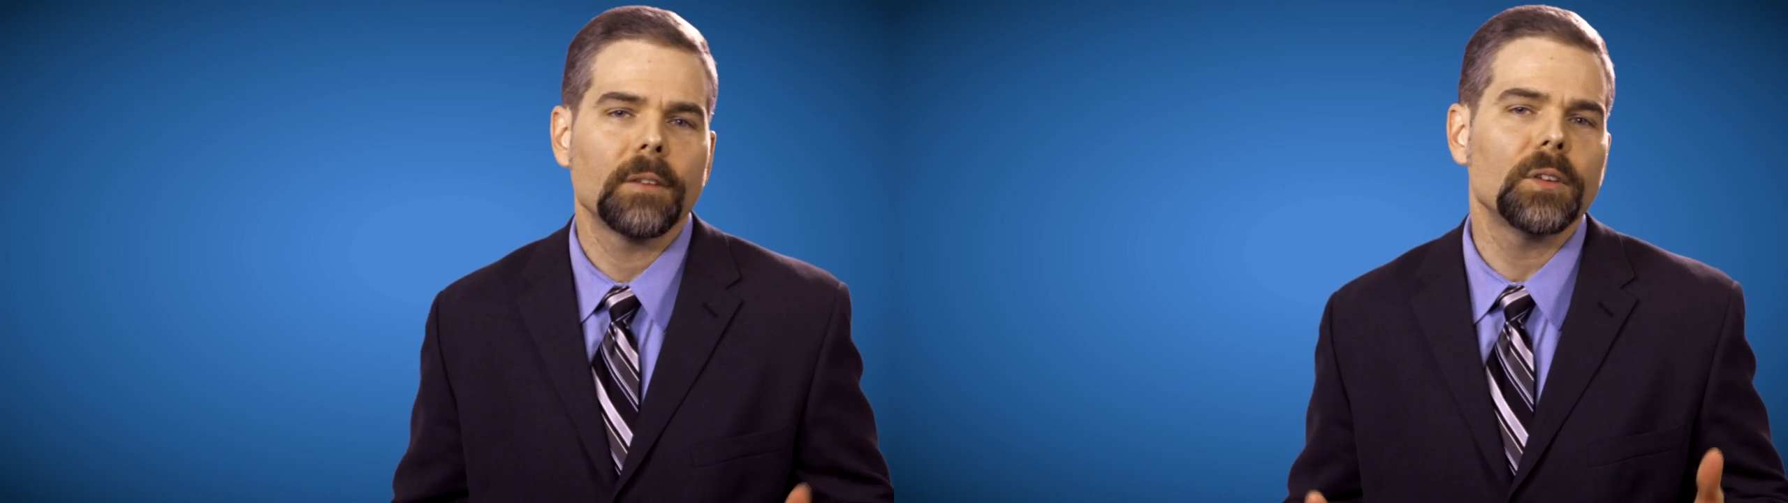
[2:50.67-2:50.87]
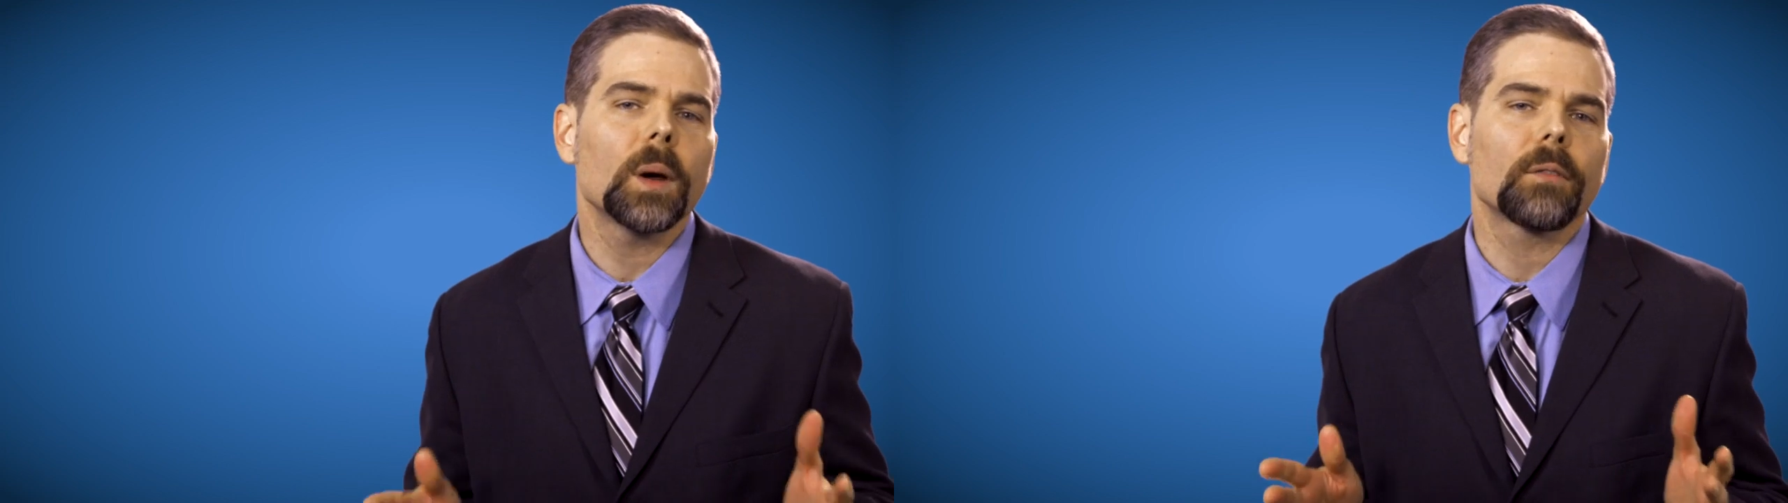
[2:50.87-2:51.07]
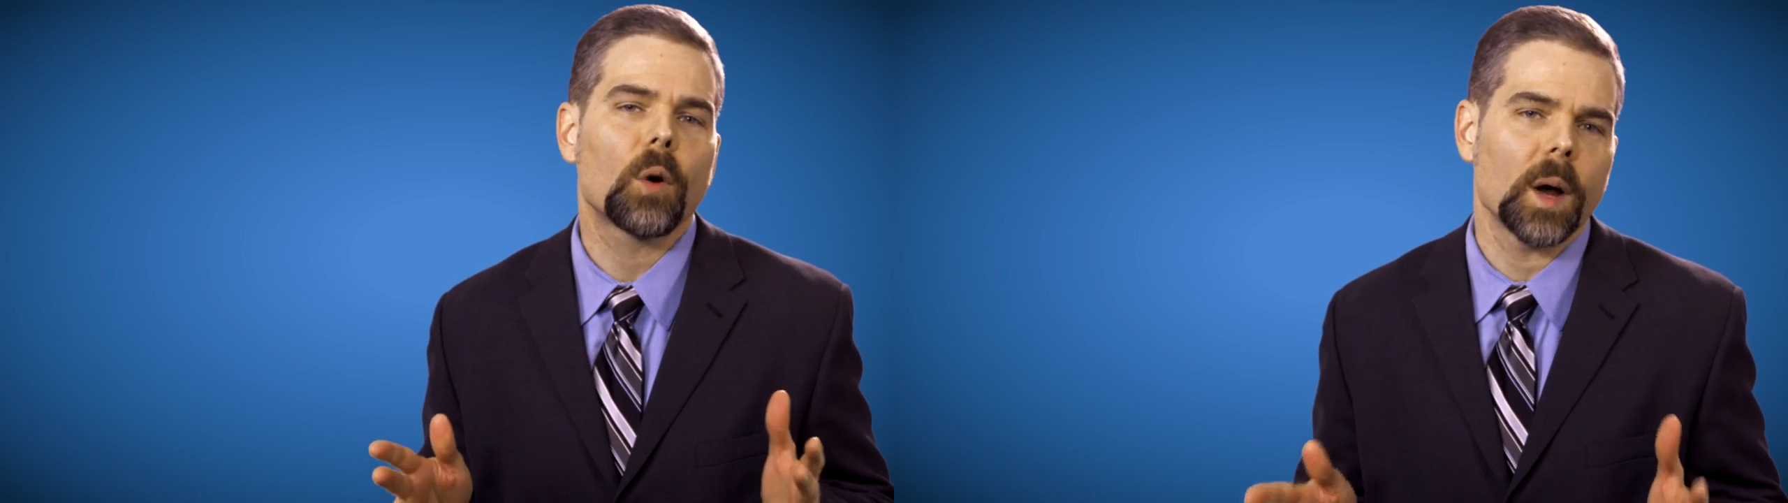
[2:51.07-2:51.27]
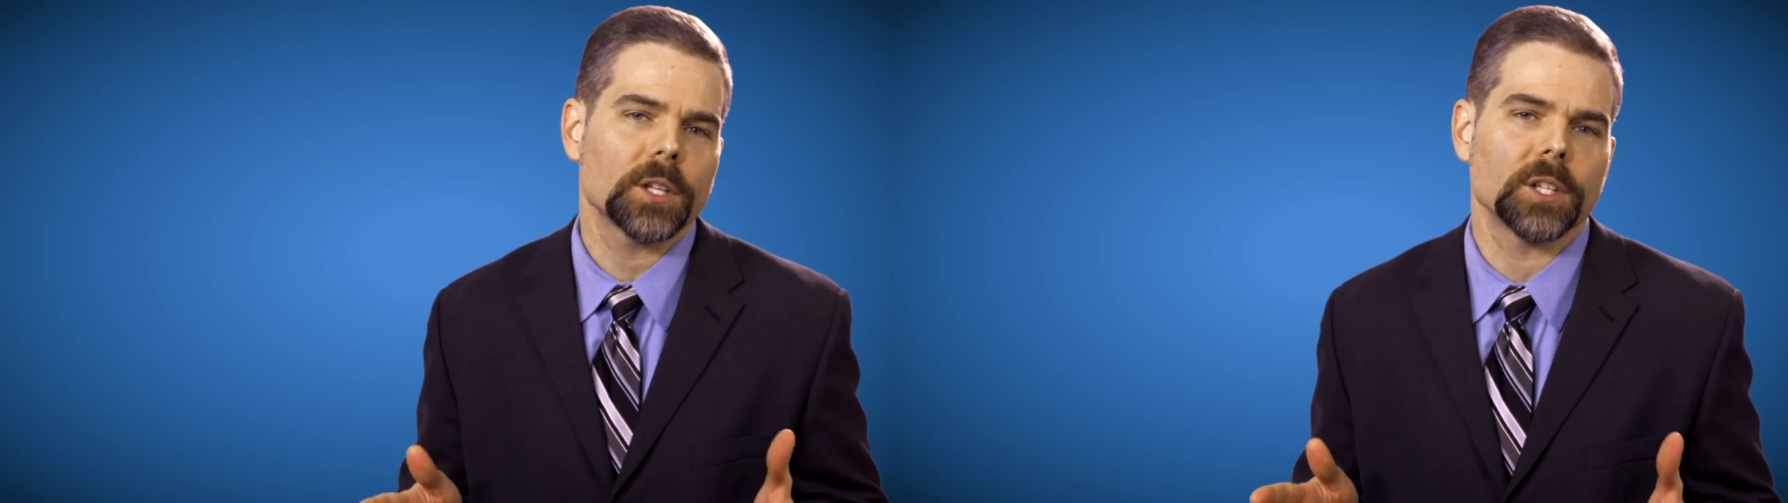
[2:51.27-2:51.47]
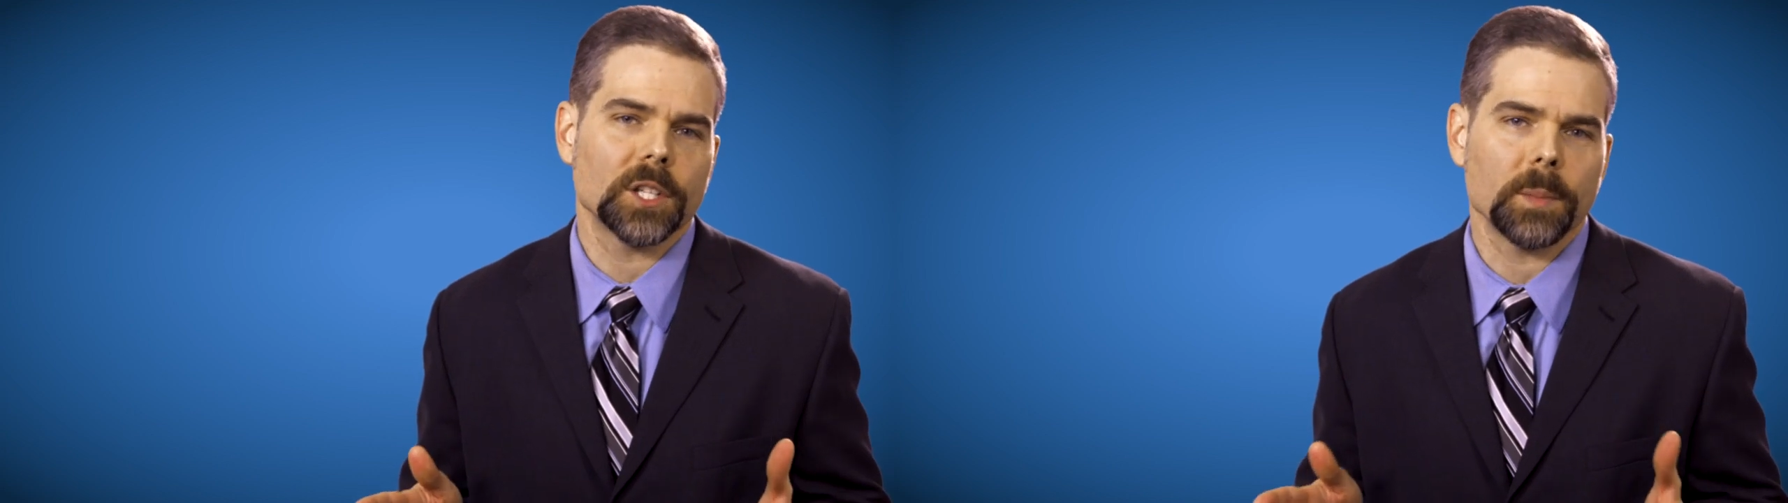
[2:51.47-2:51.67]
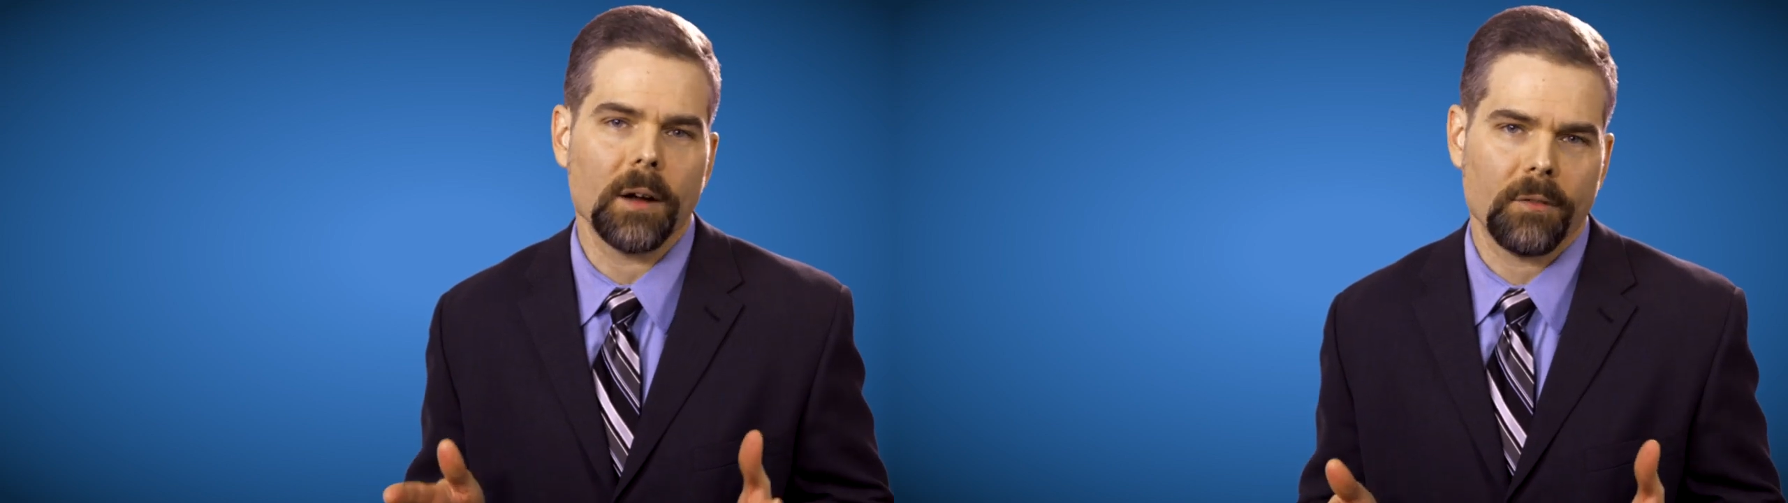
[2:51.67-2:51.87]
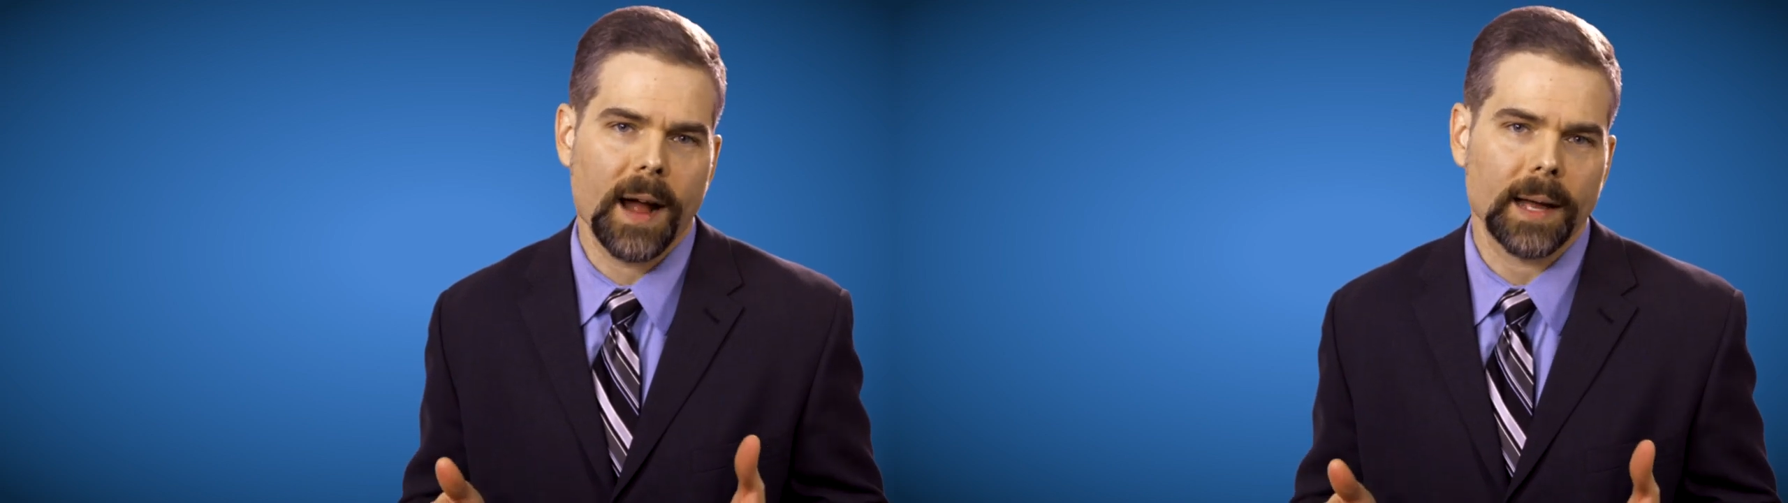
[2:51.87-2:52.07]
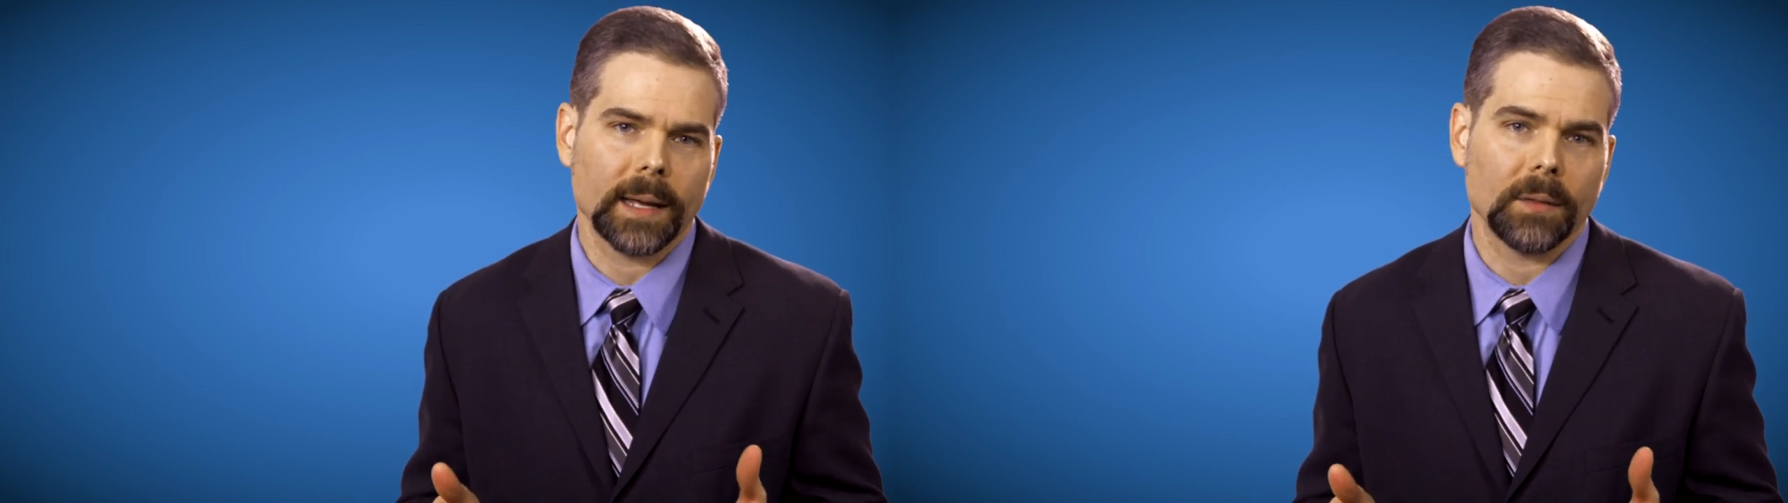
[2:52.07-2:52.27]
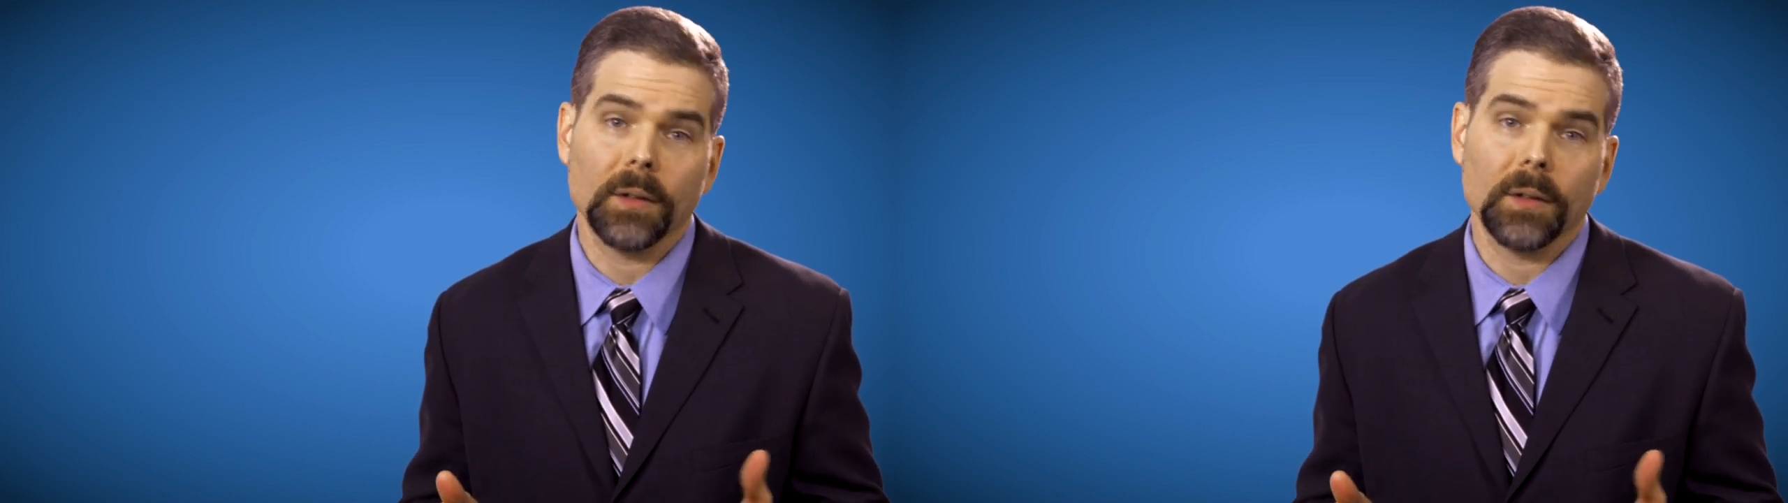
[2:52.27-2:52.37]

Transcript: If you have questions about fracking,